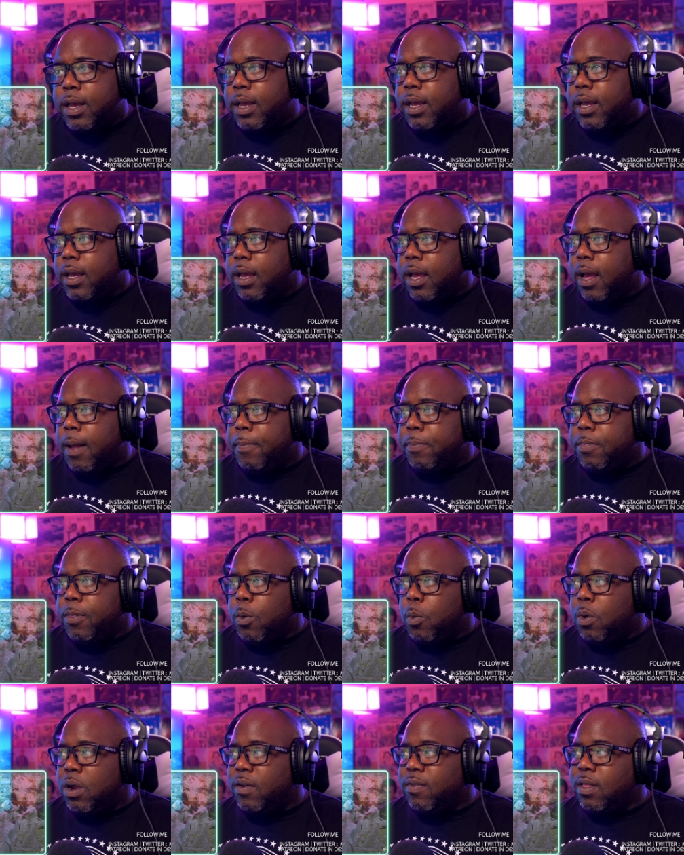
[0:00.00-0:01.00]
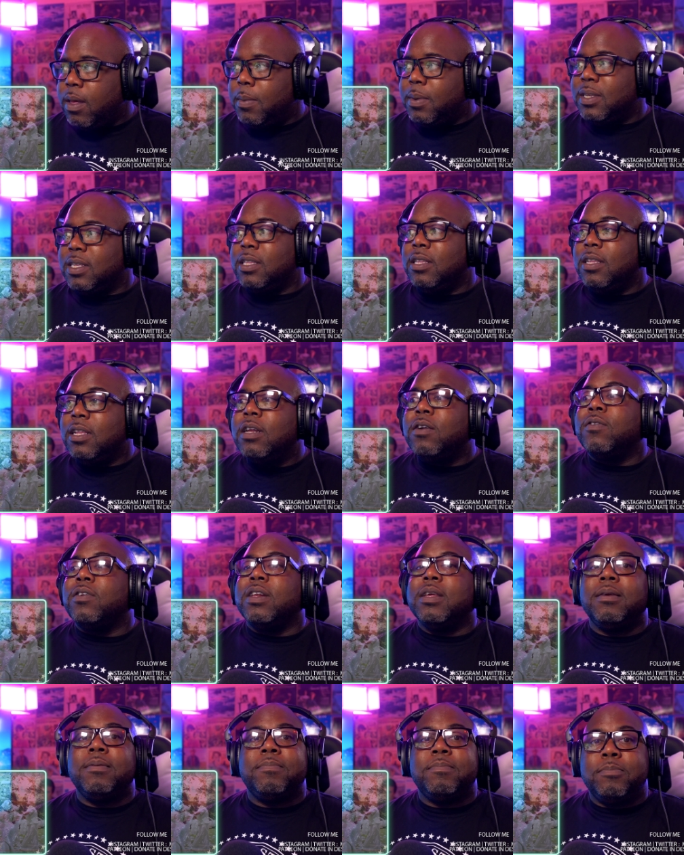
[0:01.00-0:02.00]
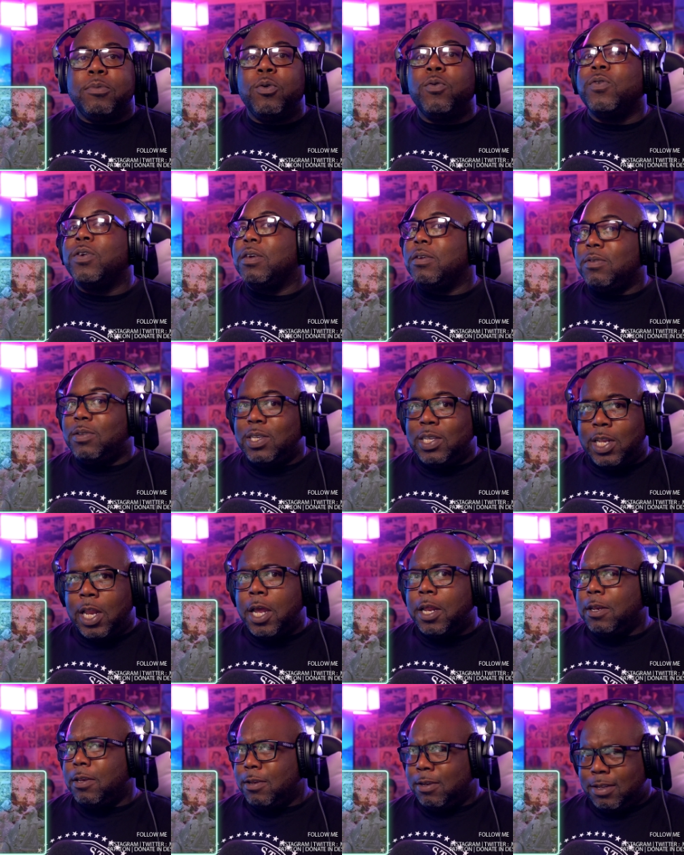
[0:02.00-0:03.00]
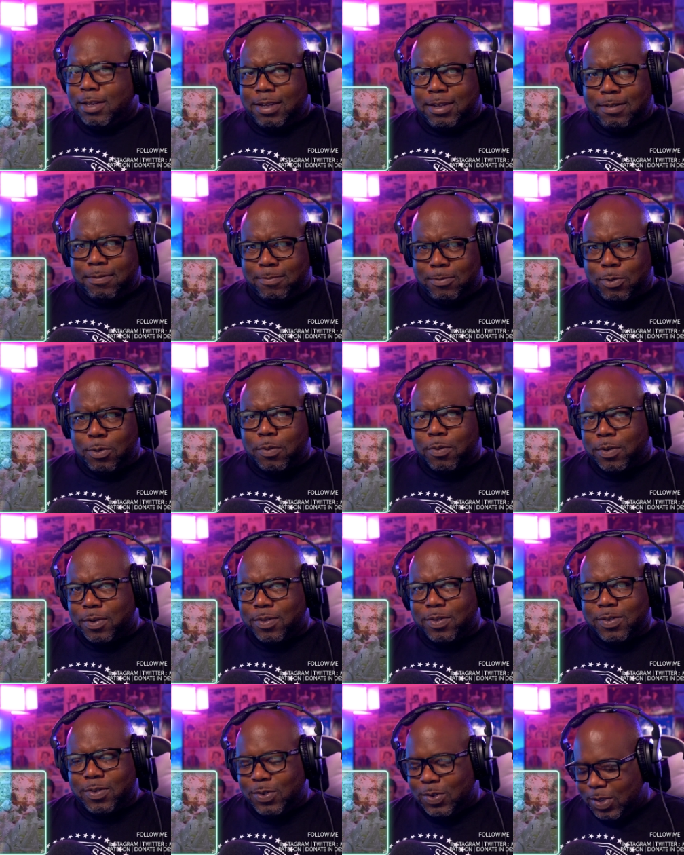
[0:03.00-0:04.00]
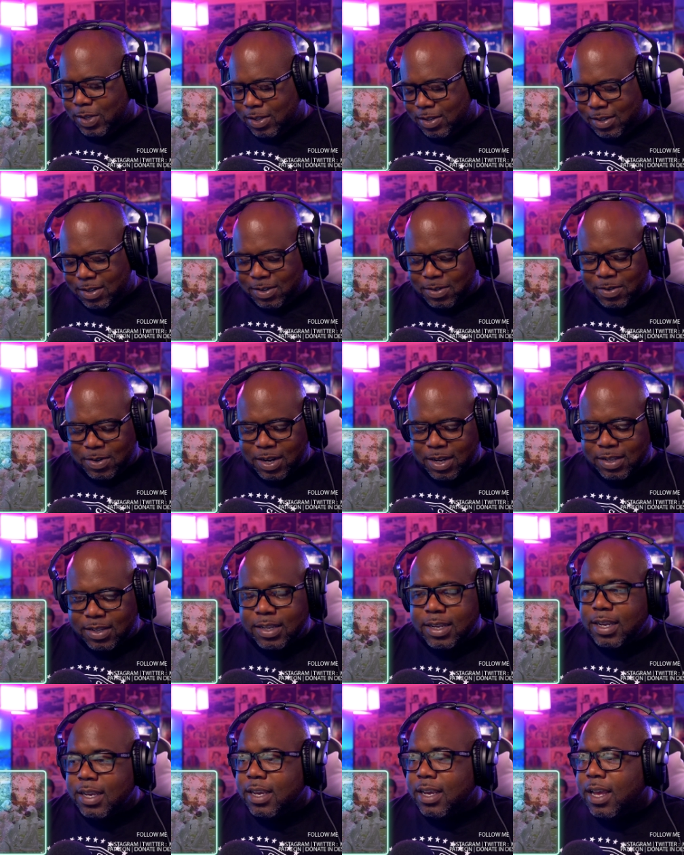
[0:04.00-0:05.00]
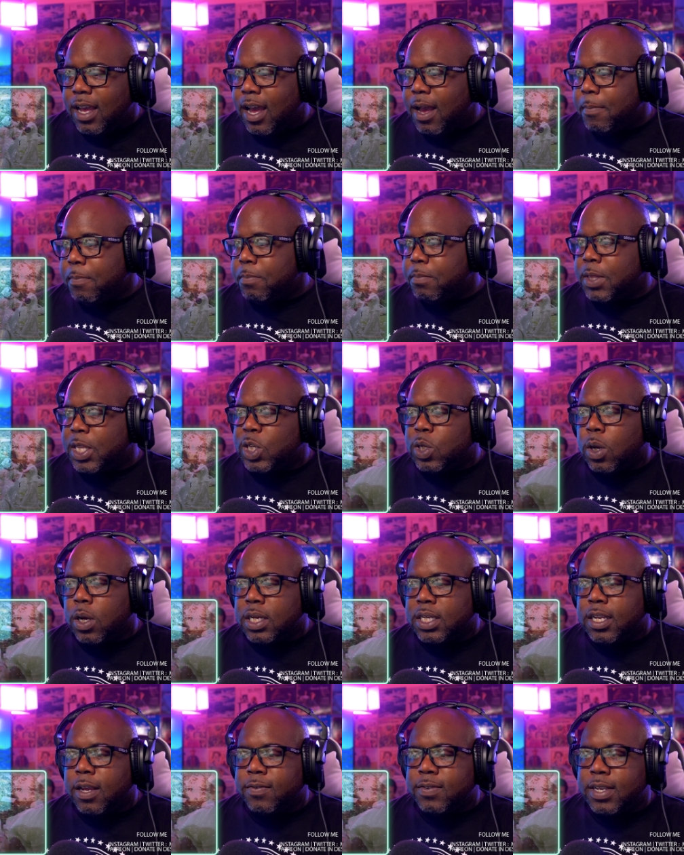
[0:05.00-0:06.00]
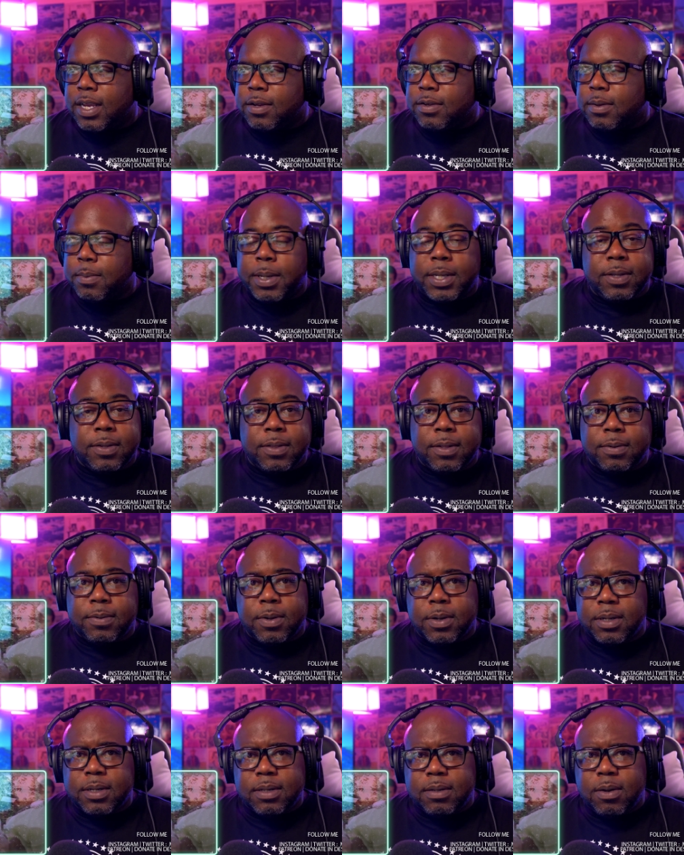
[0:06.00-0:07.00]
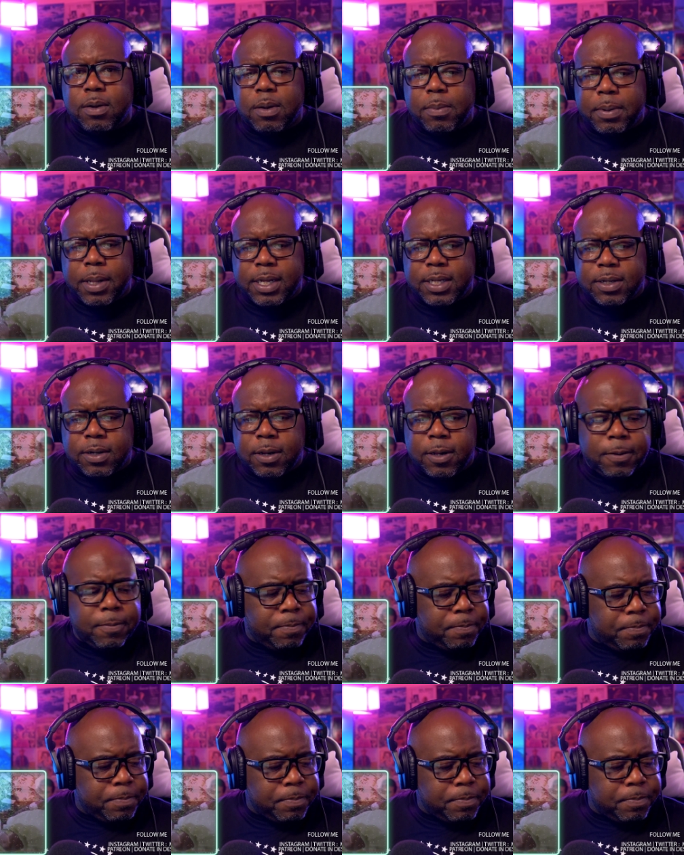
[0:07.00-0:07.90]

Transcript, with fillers: Um, one of them is literally moving slightly during the scene here, guys. Um, the song itself sounds amazing, though. No, no complaints at all. Ooh,